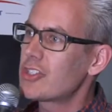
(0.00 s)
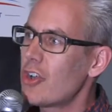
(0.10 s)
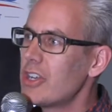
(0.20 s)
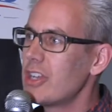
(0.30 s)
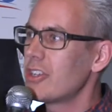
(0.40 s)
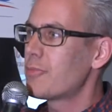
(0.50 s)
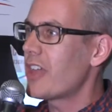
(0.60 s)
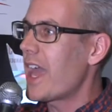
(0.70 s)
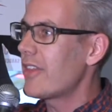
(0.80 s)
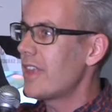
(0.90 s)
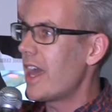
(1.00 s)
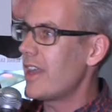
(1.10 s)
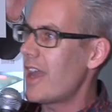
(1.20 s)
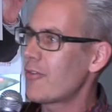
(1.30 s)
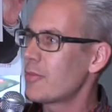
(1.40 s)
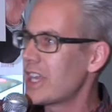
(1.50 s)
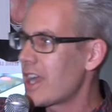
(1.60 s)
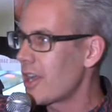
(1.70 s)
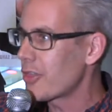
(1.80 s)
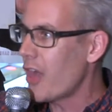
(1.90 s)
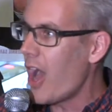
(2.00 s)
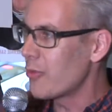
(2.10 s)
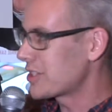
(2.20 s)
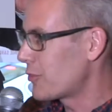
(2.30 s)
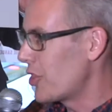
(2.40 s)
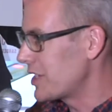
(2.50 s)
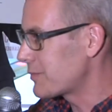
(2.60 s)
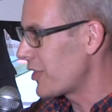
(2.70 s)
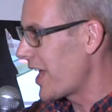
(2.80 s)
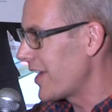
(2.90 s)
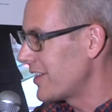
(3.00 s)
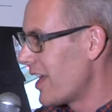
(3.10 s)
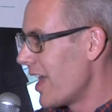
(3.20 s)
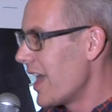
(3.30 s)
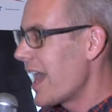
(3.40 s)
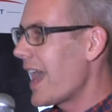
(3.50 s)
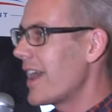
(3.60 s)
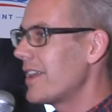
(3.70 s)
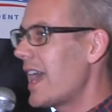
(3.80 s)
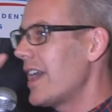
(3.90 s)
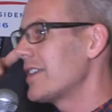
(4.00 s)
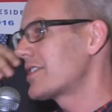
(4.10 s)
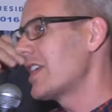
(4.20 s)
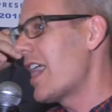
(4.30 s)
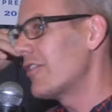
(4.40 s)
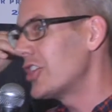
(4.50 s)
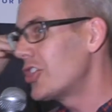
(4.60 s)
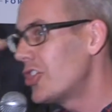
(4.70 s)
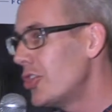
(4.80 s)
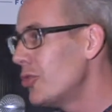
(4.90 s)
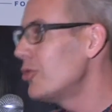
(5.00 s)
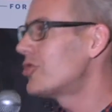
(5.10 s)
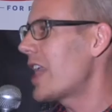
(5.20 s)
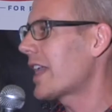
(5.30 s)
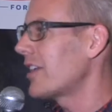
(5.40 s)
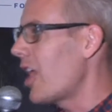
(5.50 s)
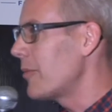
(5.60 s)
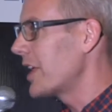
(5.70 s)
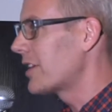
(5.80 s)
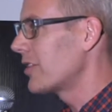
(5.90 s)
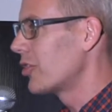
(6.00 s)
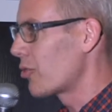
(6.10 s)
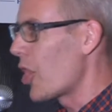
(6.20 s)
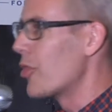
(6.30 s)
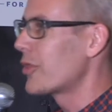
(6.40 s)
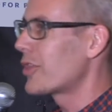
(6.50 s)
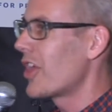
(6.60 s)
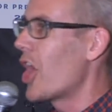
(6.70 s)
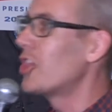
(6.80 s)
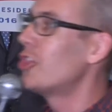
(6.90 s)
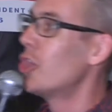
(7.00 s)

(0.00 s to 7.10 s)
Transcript: turn it into the plan that everybody kind of thought was Bernie's plan, and it's going to have a huge economic growth plan